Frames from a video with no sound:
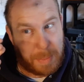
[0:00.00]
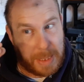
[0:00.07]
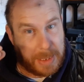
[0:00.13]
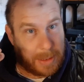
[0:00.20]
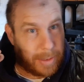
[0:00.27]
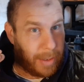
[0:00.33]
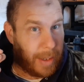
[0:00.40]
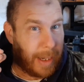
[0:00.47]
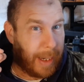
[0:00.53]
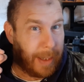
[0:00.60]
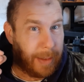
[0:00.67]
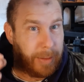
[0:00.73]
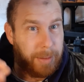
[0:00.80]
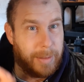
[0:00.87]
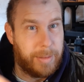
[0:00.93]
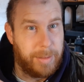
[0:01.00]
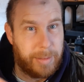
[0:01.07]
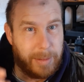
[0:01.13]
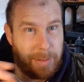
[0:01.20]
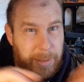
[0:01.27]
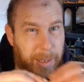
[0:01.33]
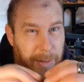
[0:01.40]
piece to your hand.
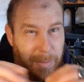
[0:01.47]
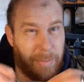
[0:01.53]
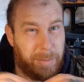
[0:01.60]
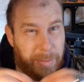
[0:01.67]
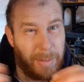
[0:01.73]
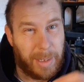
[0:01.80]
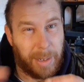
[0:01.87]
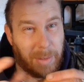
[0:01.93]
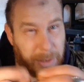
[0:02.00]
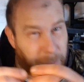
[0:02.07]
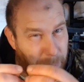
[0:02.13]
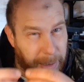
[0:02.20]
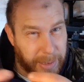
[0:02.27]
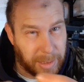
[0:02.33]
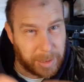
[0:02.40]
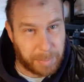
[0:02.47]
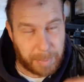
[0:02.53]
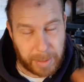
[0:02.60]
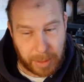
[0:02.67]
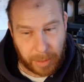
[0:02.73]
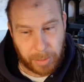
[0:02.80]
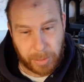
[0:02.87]
You know, I know it's tweezers,
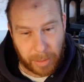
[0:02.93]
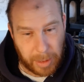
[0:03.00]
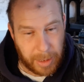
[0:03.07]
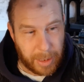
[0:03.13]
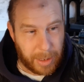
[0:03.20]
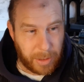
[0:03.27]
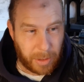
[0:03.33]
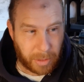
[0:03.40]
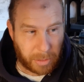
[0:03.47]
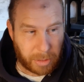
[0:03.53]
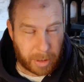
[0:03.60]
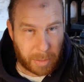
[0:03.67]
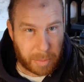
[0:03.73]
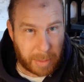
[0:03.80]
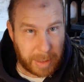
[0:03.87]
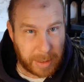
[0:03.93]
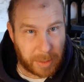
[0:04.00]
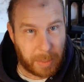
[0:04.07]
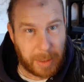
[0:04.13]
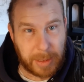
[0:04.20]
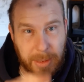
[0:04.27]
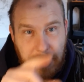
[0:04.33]
but you're trying to operate
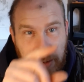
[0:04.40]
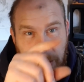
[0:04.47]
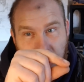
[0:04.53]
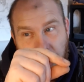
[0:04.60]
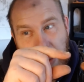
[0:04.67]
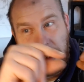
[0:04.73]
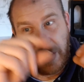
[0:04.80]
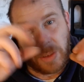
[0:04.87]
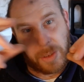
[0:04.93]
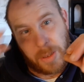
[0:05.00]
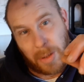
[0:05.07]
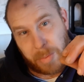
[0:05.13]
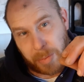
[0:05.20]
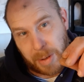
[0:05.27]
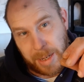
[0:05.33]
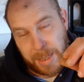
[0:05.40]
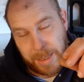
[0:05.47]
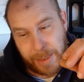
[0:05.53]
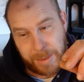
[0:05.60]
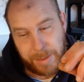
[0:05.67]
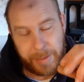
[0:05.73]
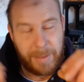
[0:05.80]
tweezers. Tweezers are operating the